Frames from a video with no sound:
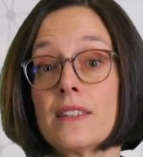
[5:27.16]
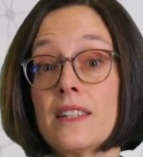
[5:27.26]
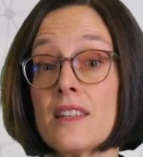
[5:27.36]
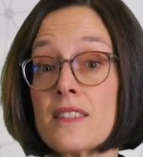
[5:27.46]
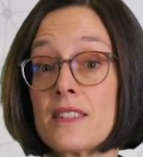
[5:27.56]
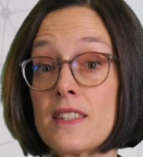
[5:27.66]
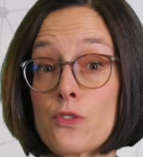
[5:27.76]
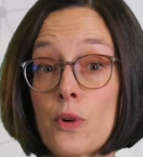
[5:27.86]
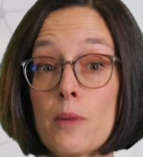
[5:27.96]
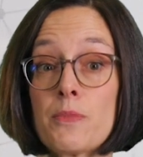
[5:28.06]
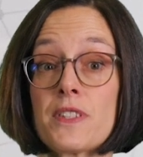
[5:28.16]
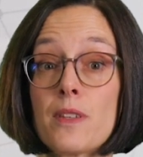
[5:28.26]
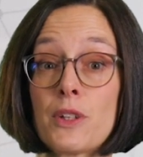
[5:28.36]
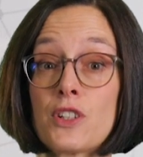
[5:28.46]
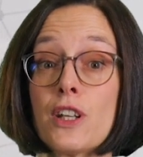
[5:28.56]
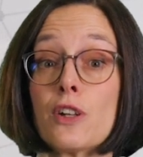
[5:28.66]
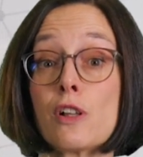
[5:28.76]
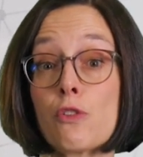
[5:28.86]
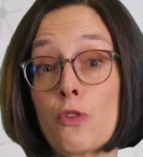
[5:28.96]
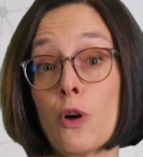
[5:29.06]
This disrupts the
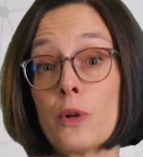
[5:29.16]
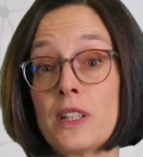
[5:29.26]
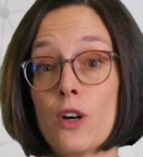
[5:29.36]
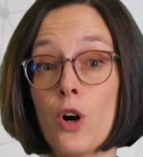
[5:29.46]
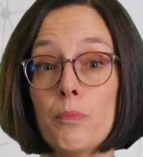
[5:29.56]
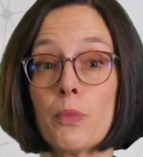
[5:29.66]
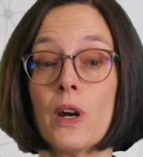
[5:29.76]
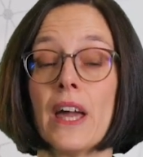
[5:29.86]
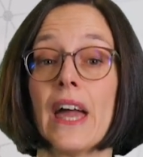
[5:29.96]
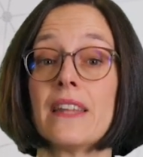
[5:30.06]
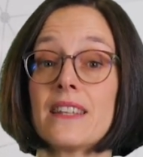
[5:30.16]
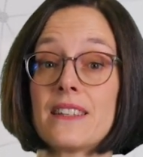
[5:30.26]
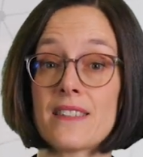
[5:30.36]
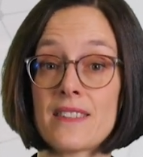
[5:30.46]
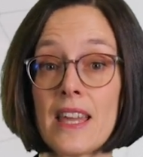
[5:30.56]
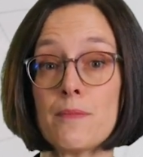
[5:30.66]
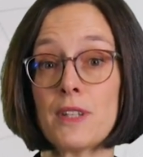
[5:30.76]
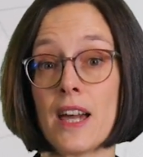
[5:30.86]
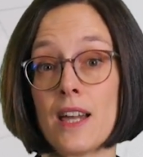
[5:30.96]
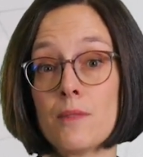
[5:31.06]
material flow in the hopper and at the same
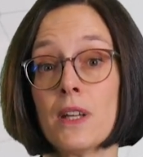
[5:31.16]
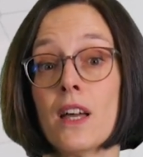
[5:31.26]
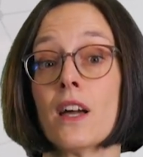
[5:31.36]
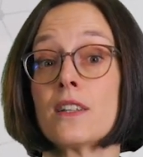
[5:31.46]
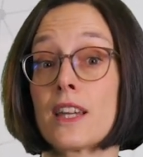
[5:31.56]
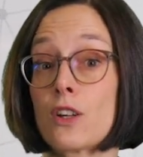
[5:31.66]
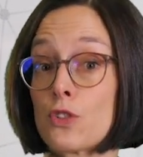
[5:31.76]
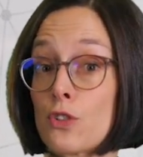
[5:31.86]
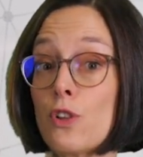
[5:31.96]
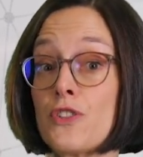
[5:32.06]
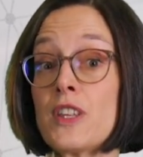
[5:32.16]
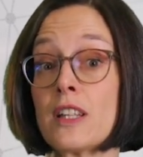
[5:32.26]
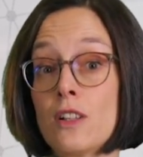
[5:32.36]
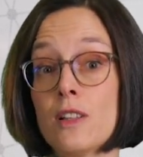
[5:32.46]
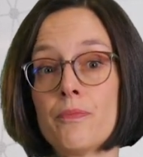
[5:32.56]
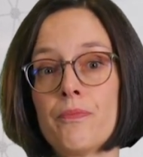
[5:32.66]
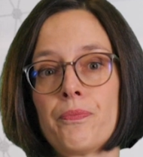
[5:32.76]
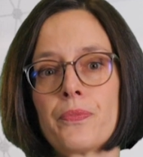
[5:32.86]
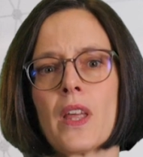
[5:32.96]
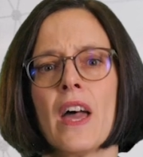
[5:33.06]
time the control signal.
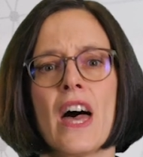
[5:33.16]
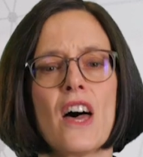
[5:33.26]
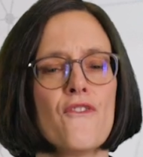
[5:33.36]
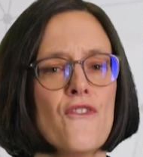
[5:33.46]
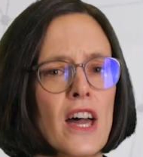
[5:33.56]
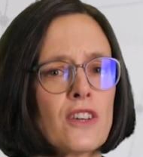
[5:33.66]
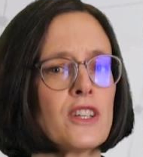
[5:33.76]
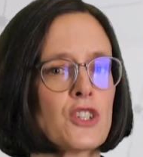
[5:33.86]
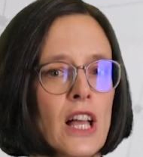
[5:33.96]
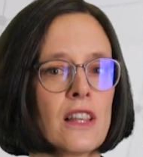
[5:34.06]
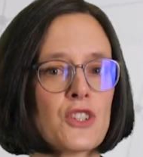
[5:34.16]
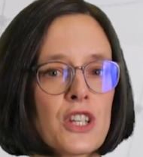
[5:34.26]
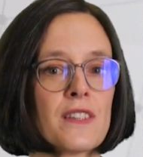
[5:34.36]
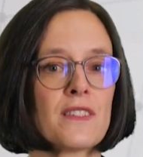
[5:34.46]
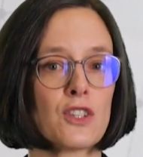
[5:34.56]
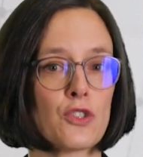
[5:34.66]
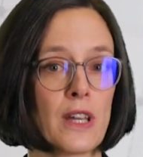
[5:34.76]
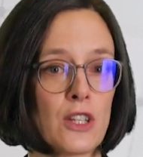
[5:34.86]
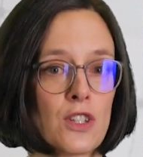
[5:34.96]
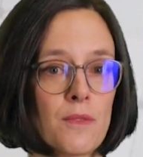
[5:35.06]
A very challenging
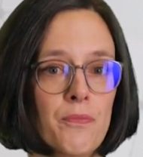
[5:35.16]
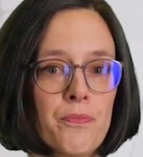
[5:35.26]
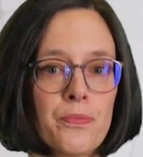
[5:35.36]
situation.